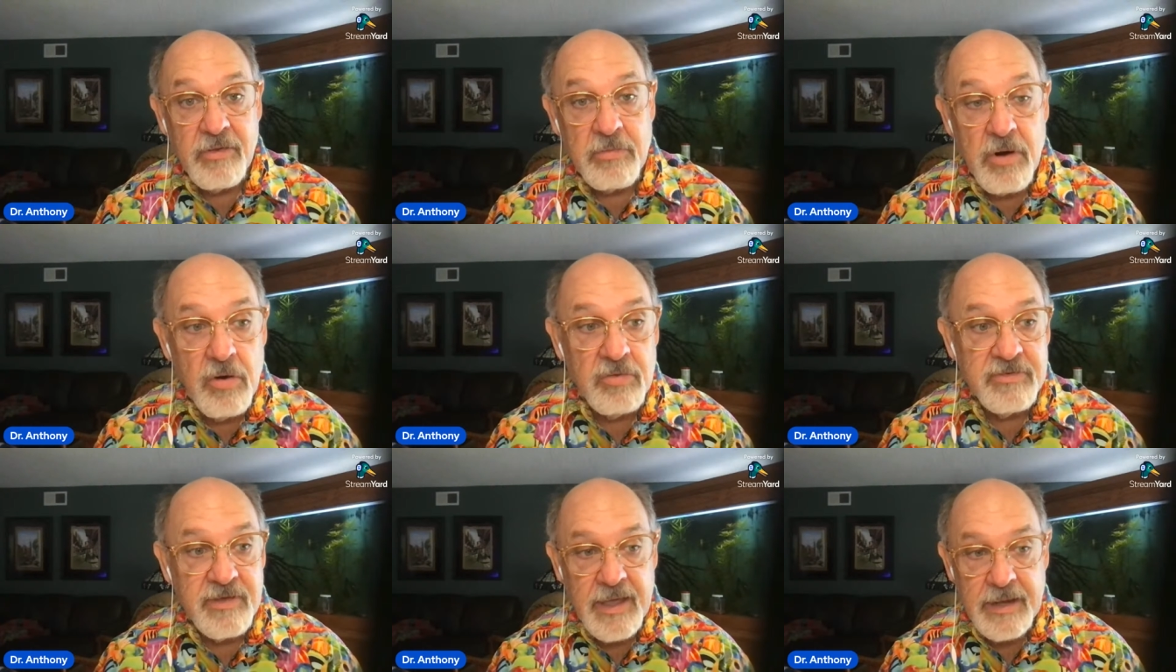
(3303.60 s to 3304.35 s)
the
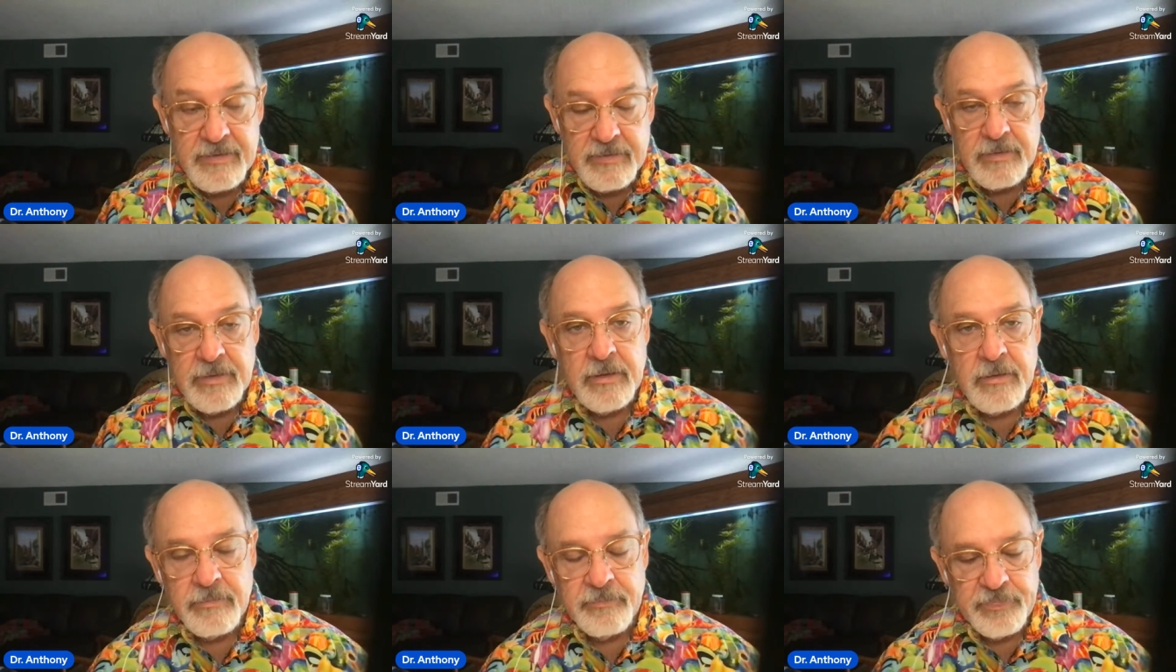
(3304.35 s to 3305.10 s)
roads, they had
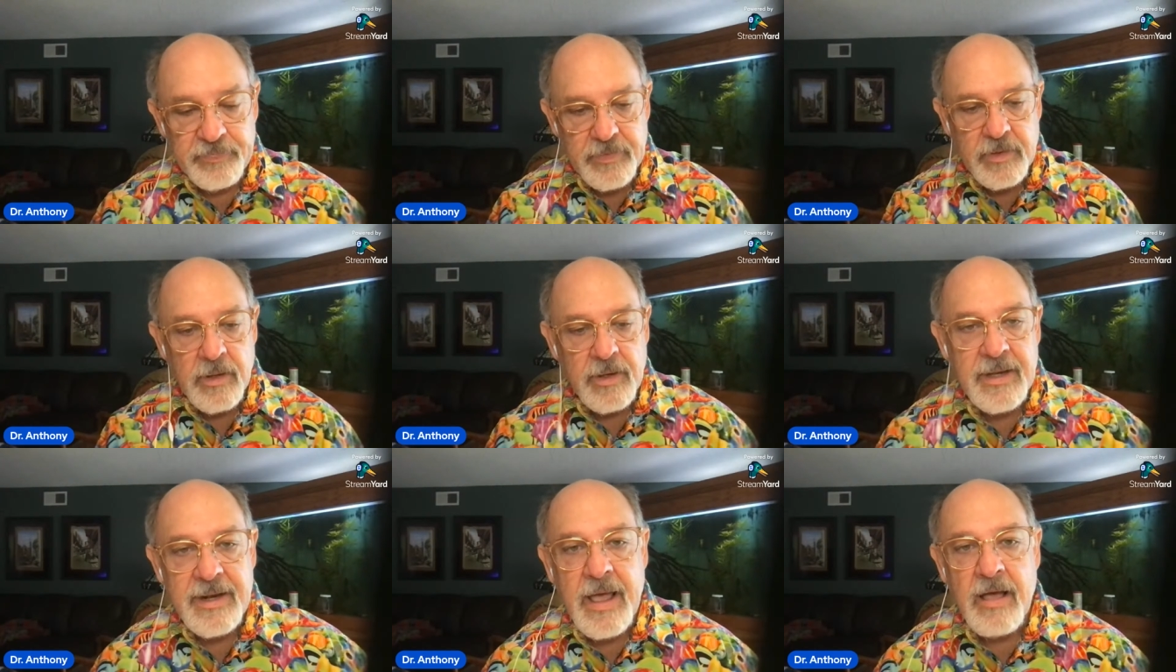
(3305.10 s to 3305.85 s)
little
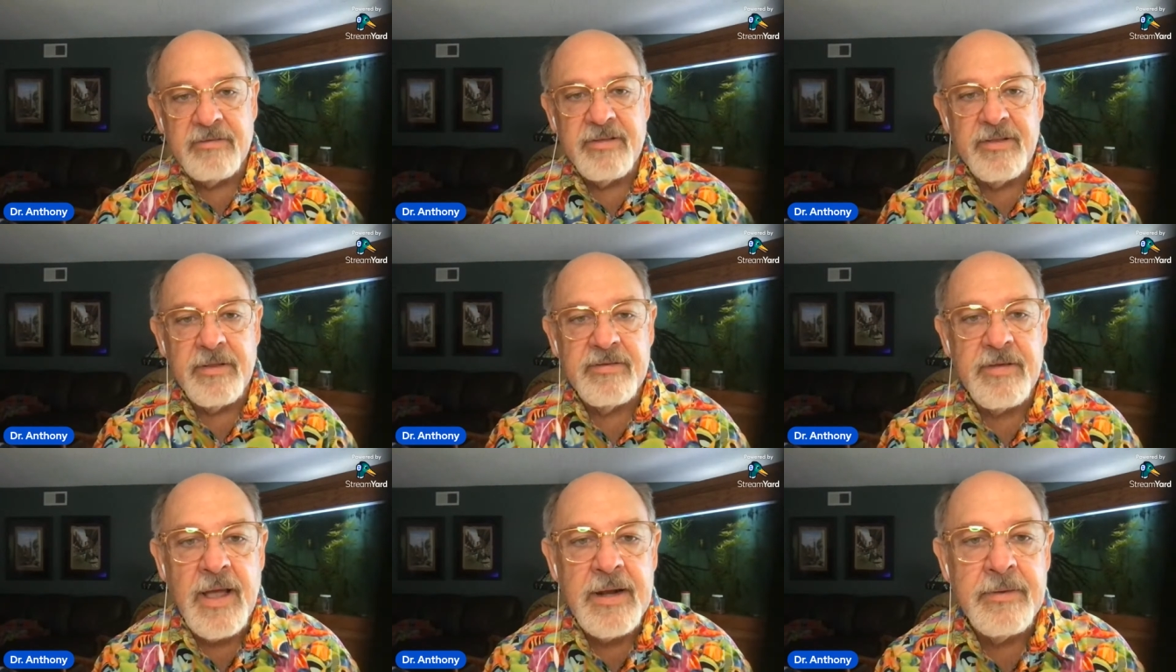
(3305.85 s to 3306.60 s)
canals on the
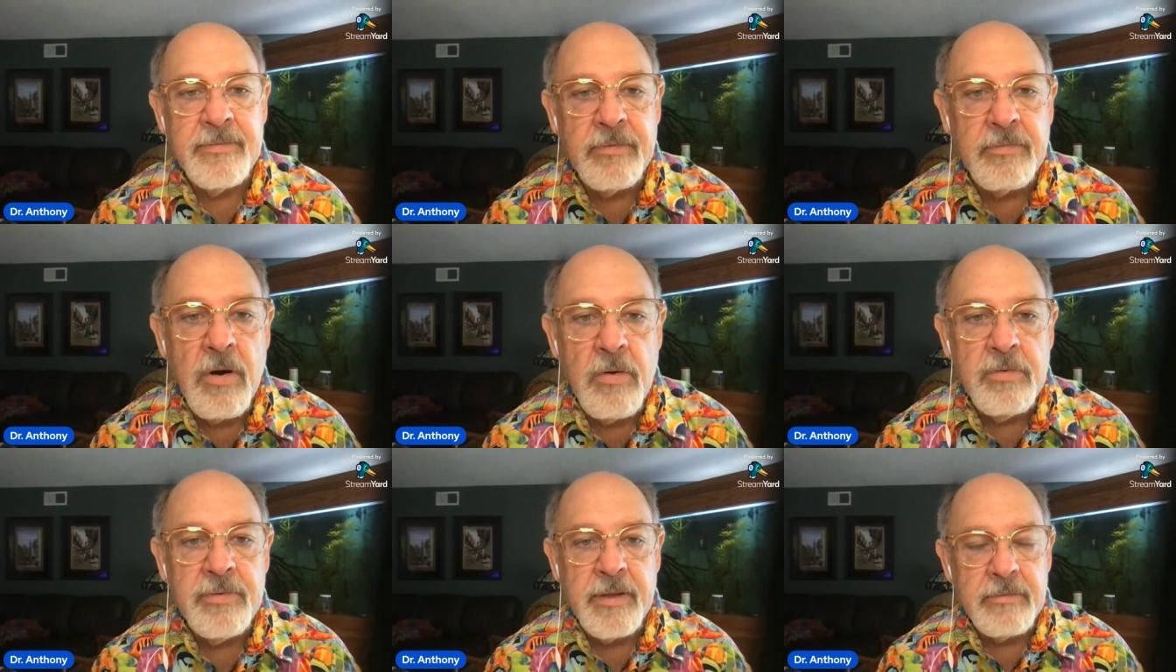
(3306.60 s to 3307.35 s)
side of the
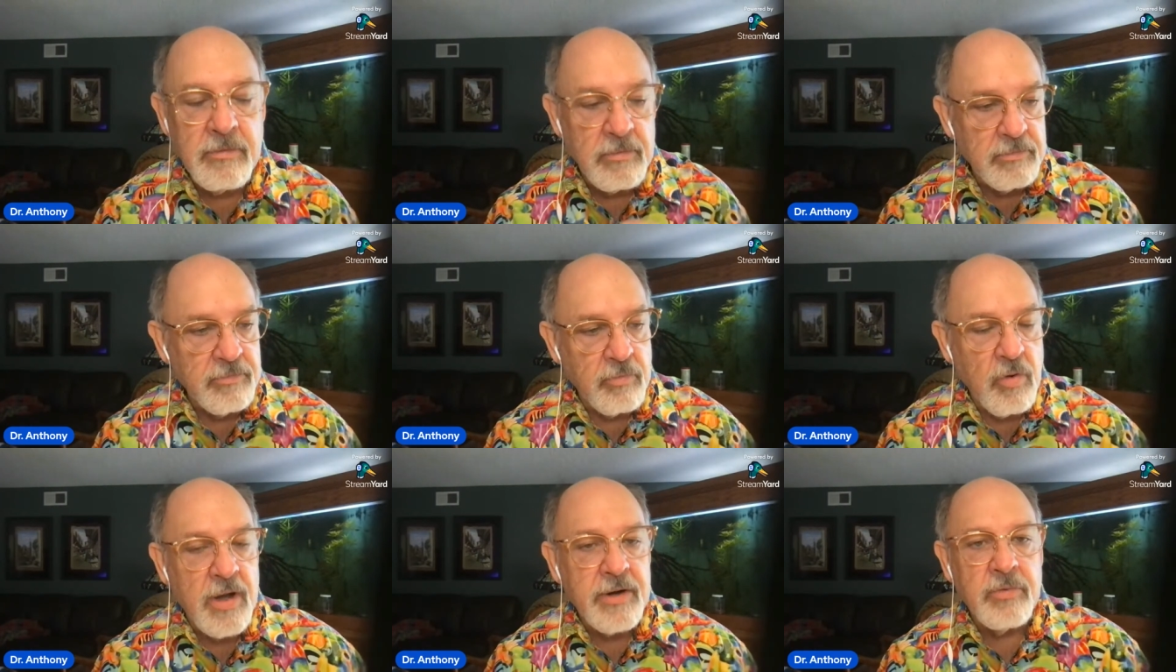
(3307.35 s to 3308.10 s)
road that the
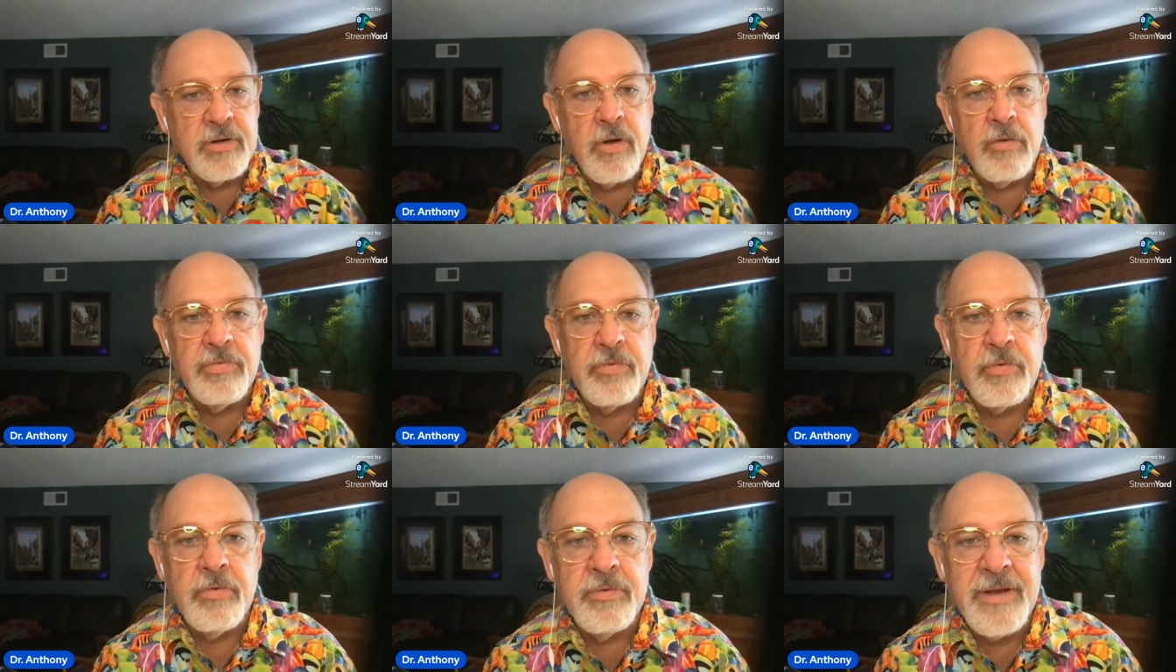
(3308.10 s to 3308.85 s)
water would go
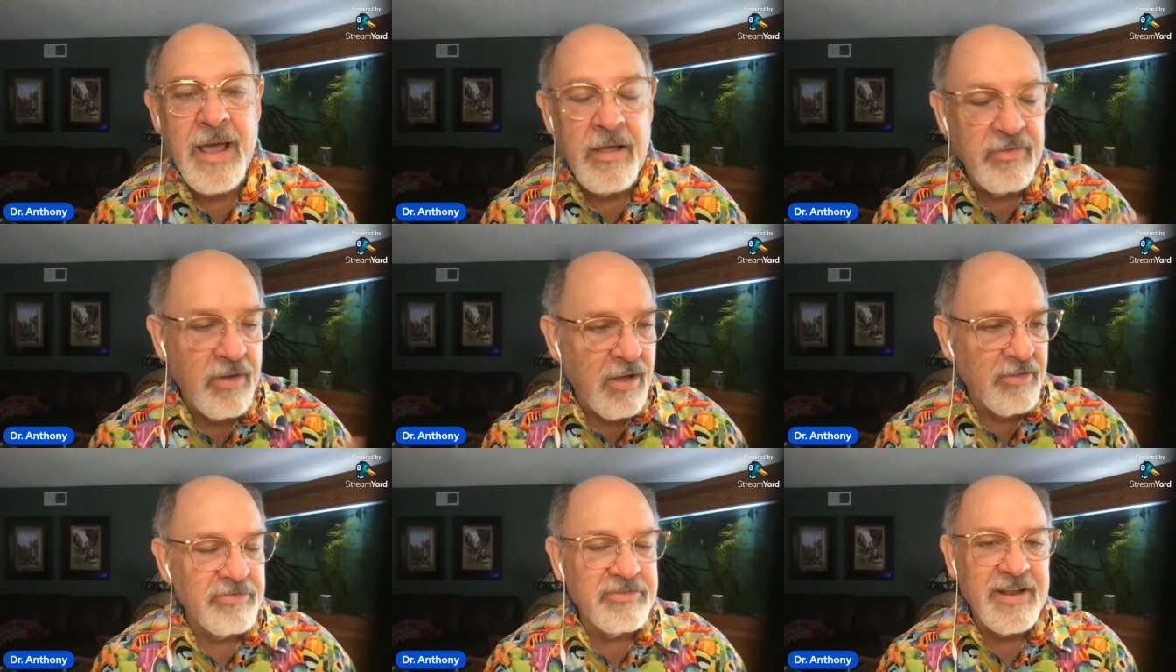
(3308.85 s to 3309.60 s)
through. And now
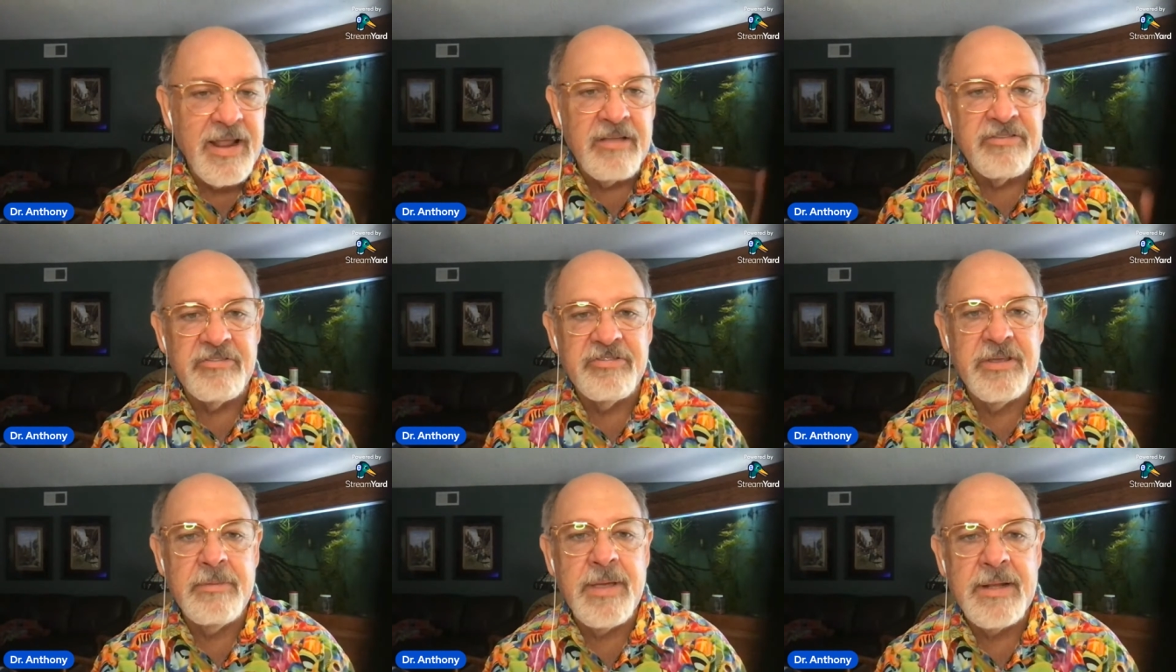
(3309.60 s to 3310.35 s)
all those canals are
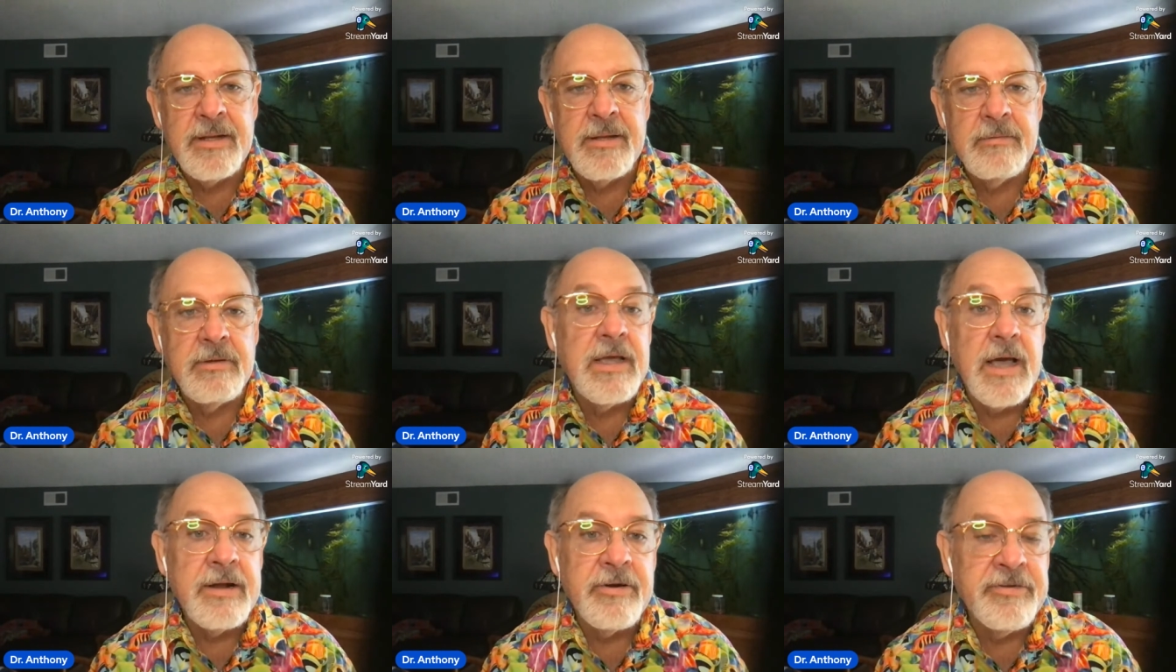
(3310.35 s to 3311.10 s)
cemented
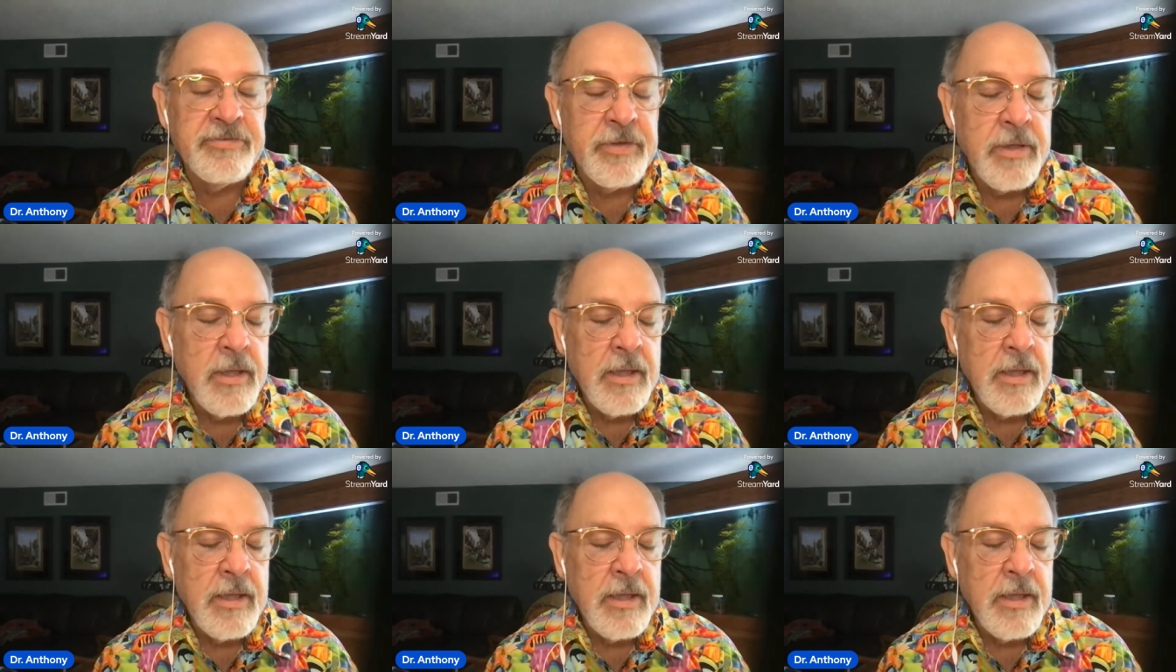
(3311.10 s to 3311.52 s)
gutters.